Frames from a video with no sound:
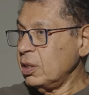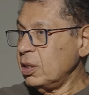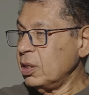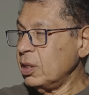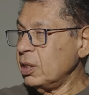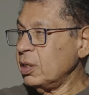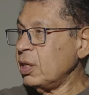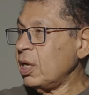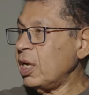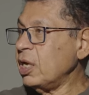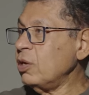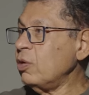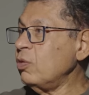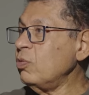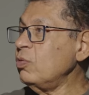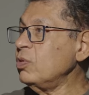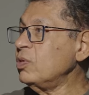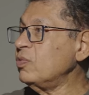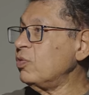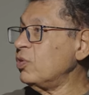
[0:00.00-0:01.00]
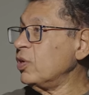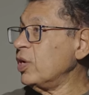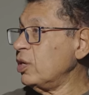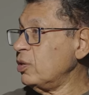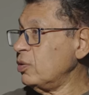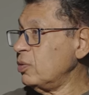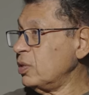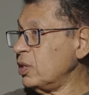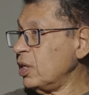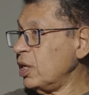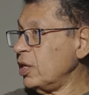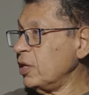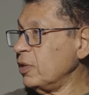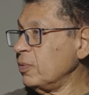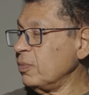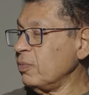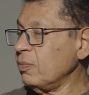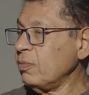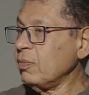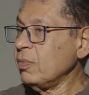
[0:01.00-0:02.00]
I always forget to say.
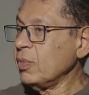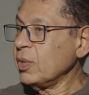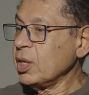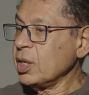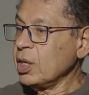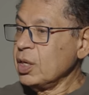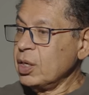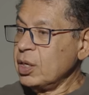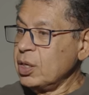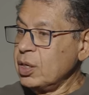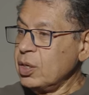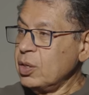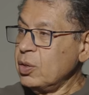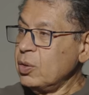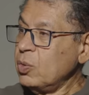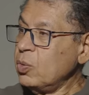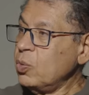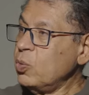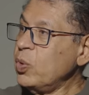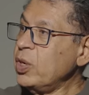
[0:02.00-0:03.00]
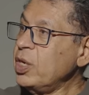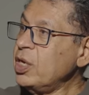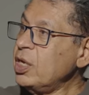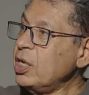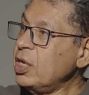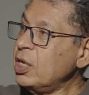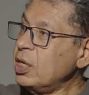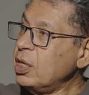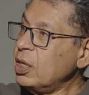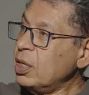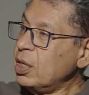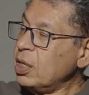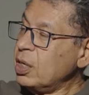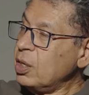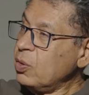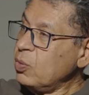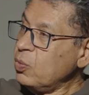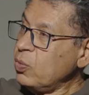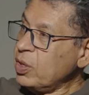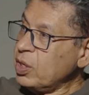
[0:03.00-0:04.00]

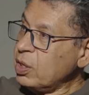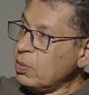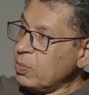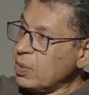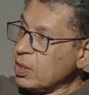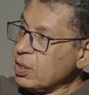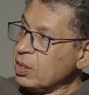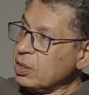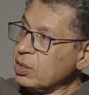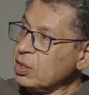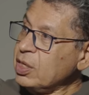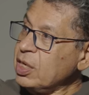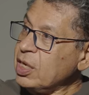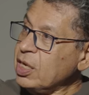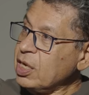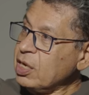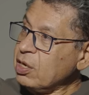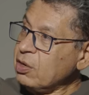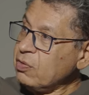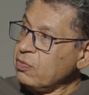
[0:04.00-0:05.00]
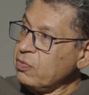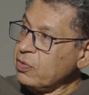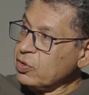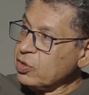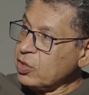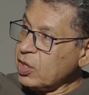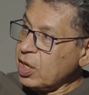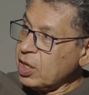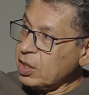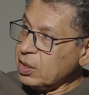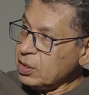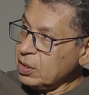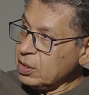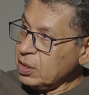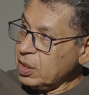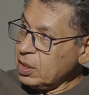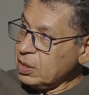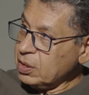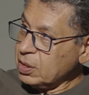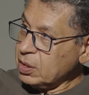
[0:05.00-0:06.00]
When a mother take care of a child,
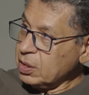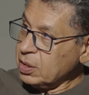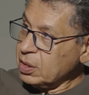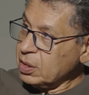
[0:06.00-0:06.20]
yes,